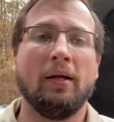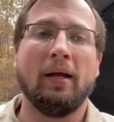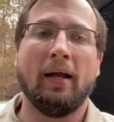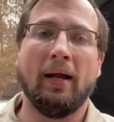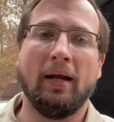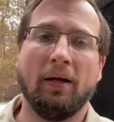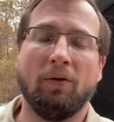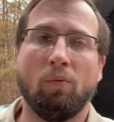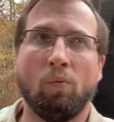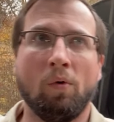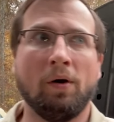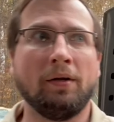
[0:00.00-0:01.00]
and
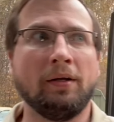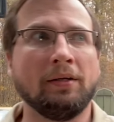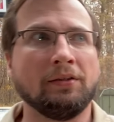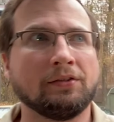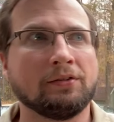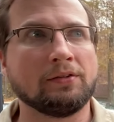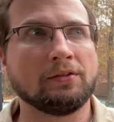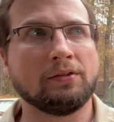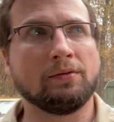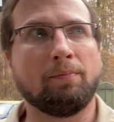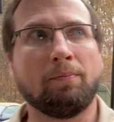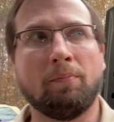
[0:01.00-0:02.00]
one
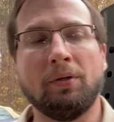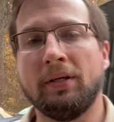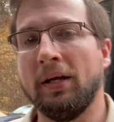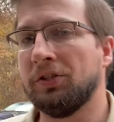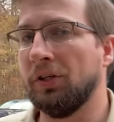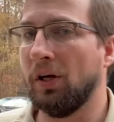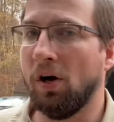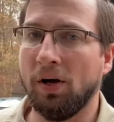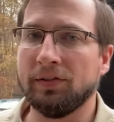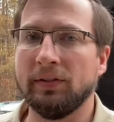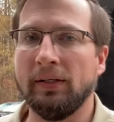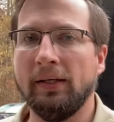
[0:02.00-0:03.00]
is potentially
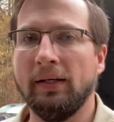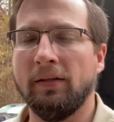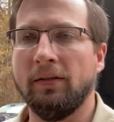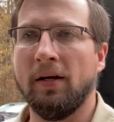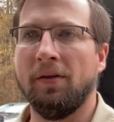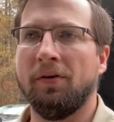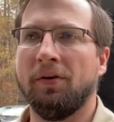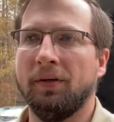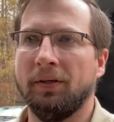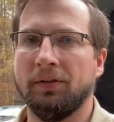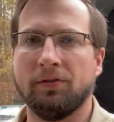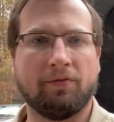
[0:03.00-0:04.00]
costly and the other
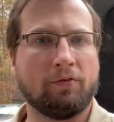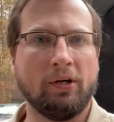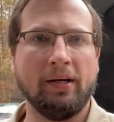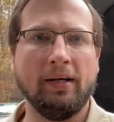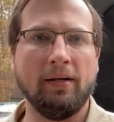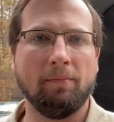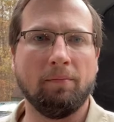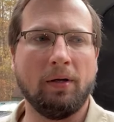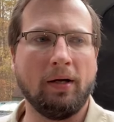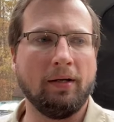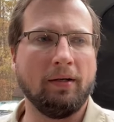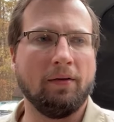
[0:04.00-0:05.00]
is free,
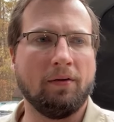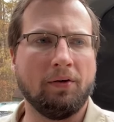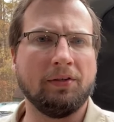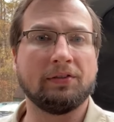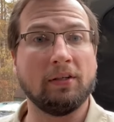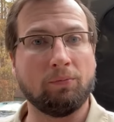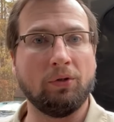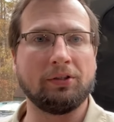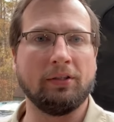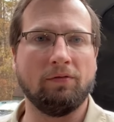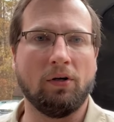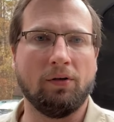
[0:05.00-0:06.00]
but there is some risk
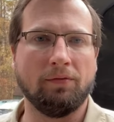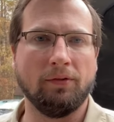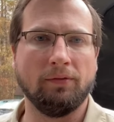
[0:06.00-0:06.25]
involved.